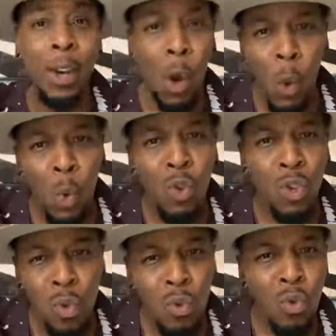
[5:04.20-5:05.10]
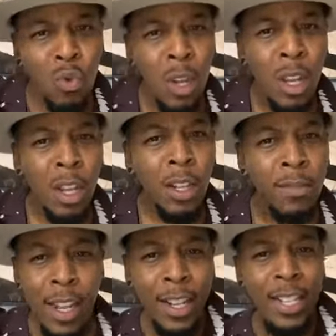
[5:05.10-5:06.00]
that old school
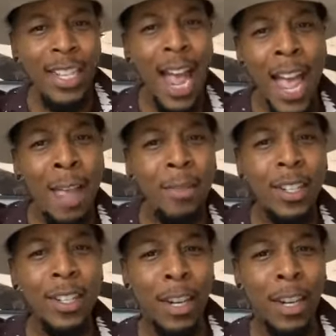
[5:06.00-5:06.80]
the times.